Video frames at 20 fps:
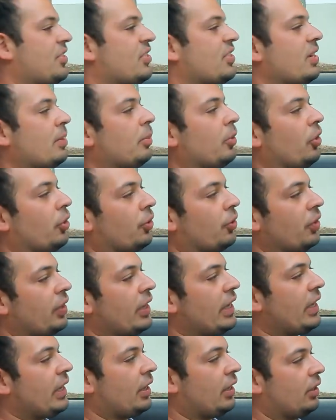
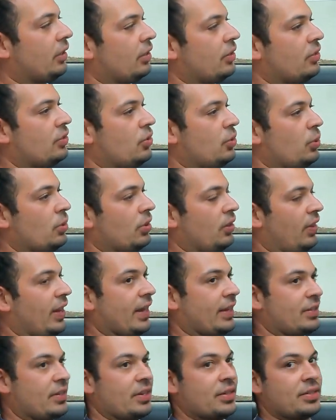similarly to the
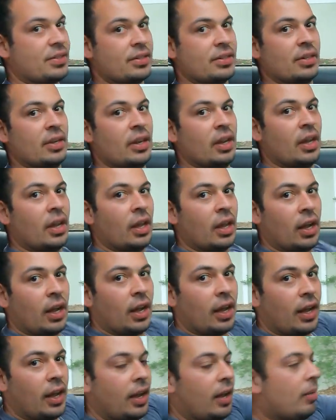Lexus,
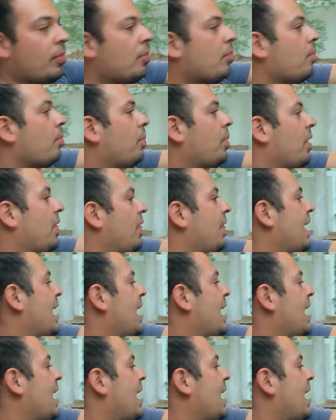but